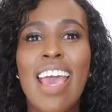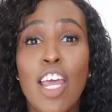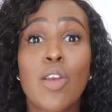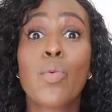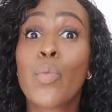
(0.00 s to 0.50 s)

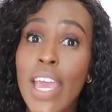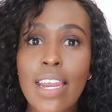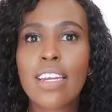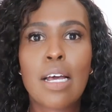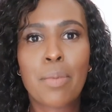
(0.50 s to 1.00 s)
and we
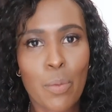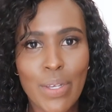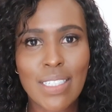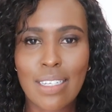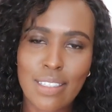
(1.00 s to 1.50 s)
ended up at
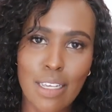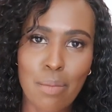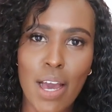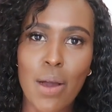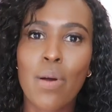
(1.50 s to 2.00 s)
Westgate
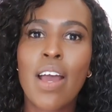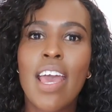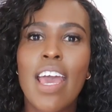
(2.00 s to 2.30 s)
somehow,